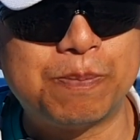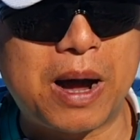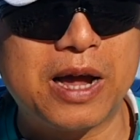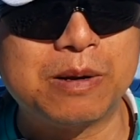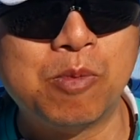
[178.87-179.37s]

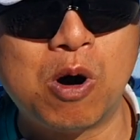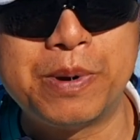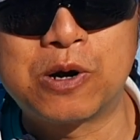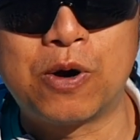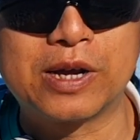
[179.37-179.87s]
buying more
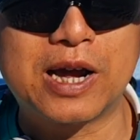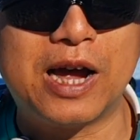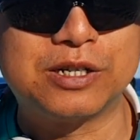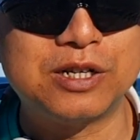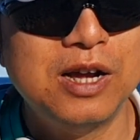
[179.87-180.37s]
Bitcoin
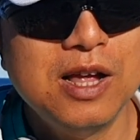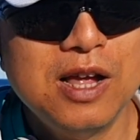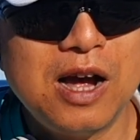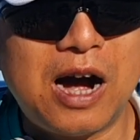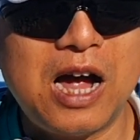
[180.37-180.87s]
Cash.
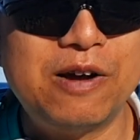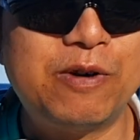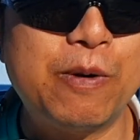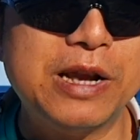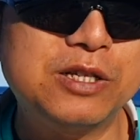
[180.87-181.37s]
I have already